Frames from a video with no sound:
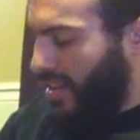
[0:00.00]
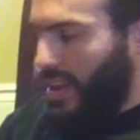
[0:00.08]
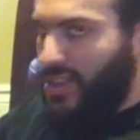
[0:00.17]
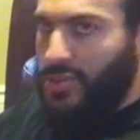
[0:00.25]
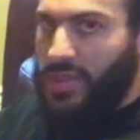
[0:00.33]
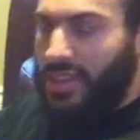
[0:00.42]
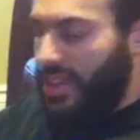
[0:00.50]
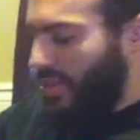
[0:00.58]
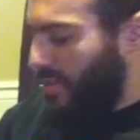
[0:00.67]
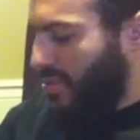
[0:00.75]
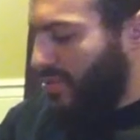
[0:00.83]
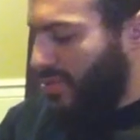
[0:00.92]
Last week
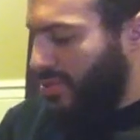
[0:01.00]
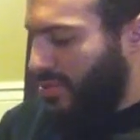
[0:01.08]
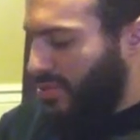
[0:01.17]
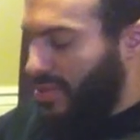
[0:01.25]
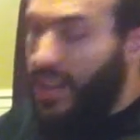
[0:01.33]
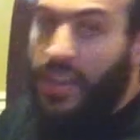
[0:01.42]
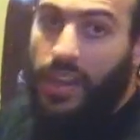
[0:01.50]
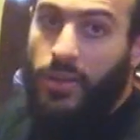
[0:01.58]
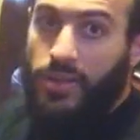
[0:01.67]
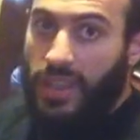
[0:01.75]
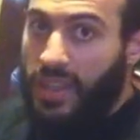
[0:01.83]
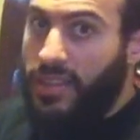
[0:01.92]
I was almost like
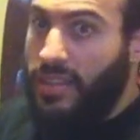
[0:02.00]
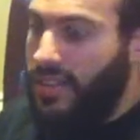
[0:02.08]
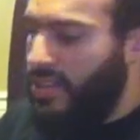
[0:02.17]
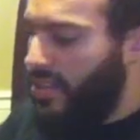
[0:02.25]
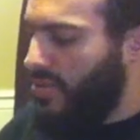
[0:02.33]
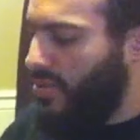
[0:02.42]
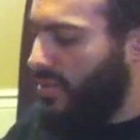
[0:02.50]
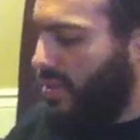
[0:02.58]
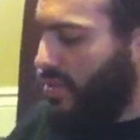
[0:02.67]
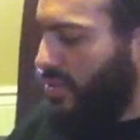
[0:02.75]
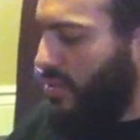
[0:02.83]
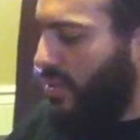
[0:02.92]
around 80 degrees, so
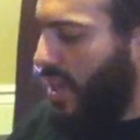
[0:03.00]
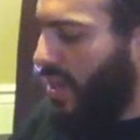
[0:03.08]
that's good.